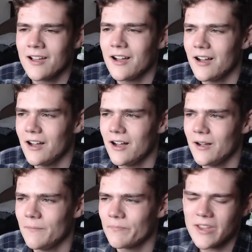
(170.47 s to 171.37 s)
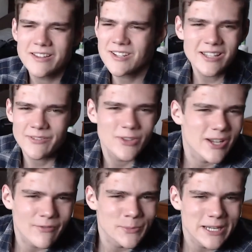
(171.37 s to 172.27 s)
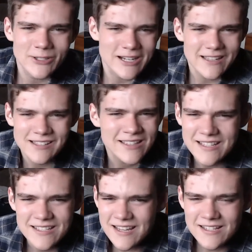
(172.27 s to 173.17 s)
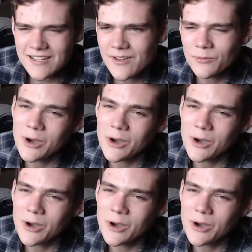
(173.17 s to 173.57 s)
not like for the government or anything. It's not